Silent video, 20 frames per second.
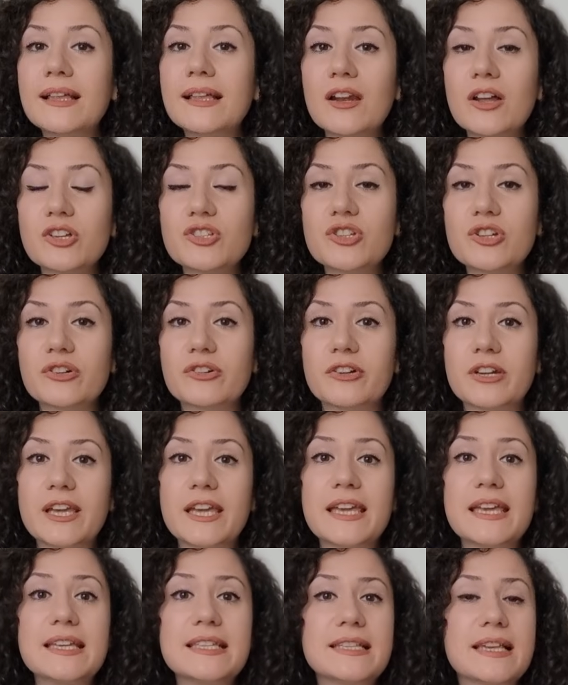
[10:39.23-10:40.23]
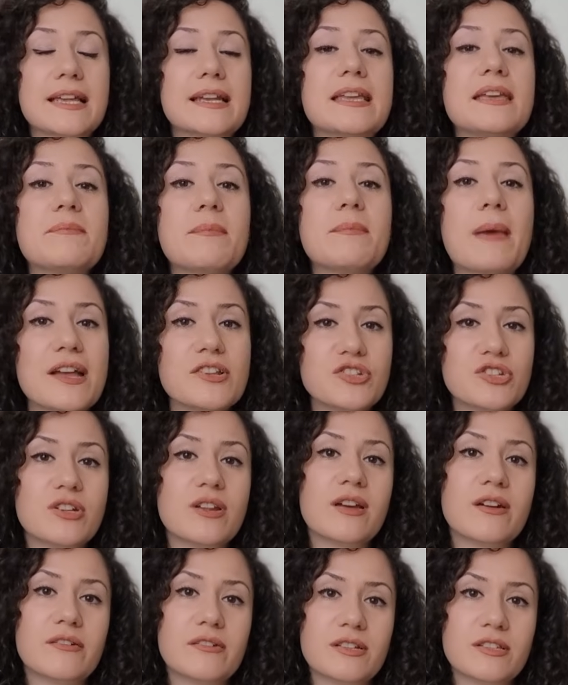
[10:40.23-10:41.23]
lottery is an
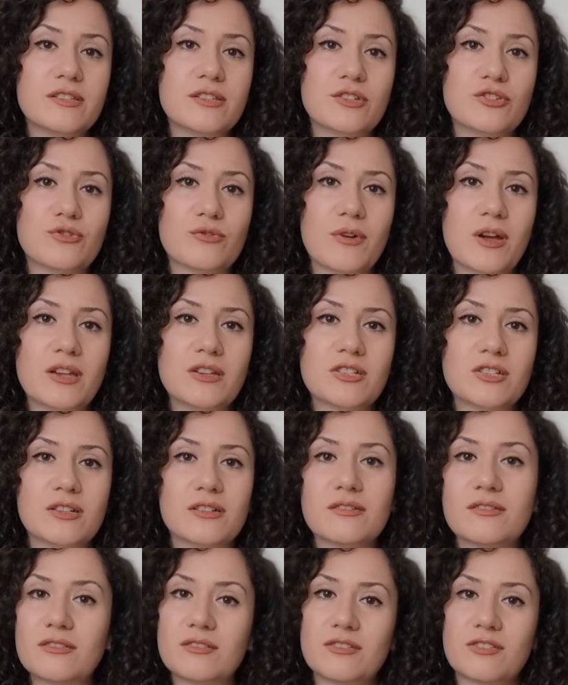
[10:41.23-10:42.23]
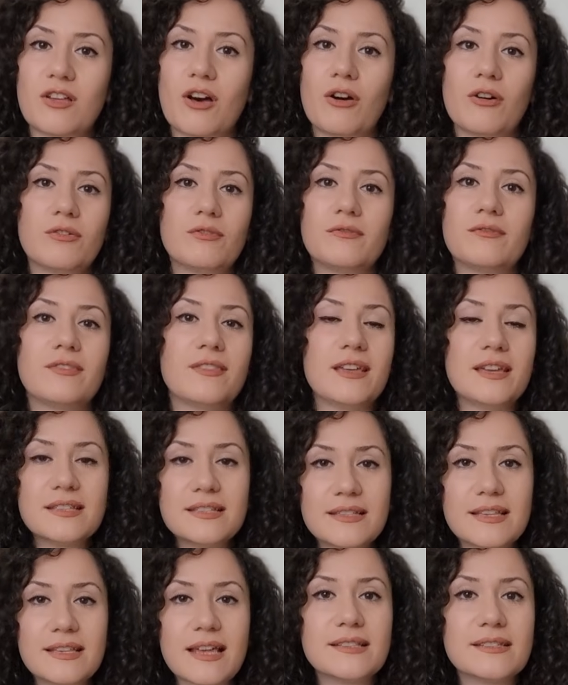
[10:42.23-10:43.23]
imaginary situation, so this
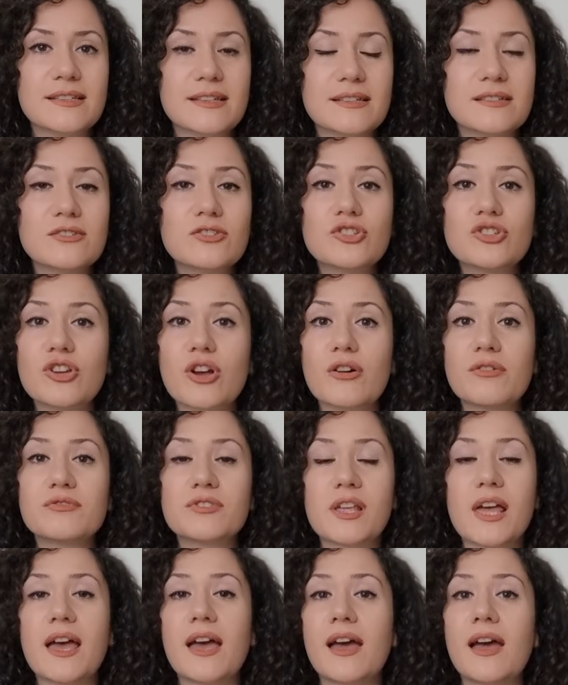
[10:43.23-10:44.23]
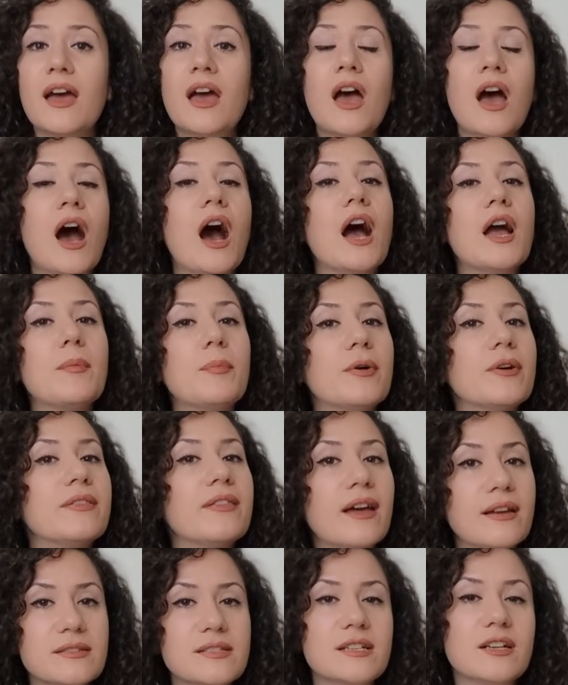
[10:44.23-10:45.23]
sentence shows a
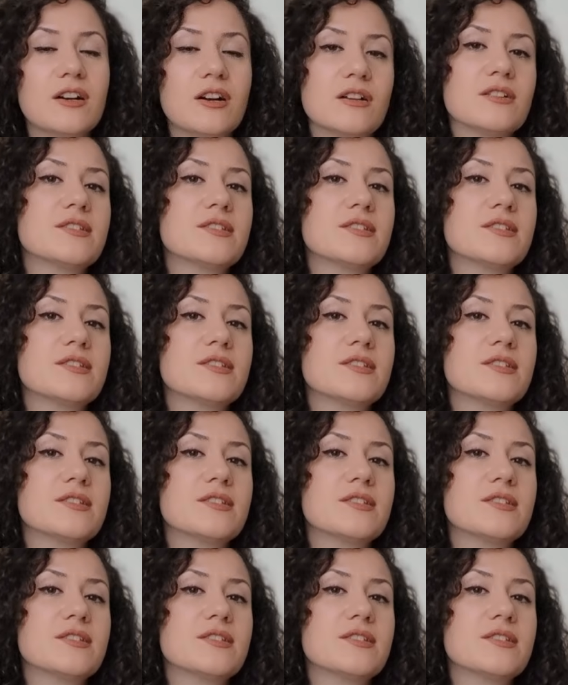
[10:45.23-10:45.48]
hypothetical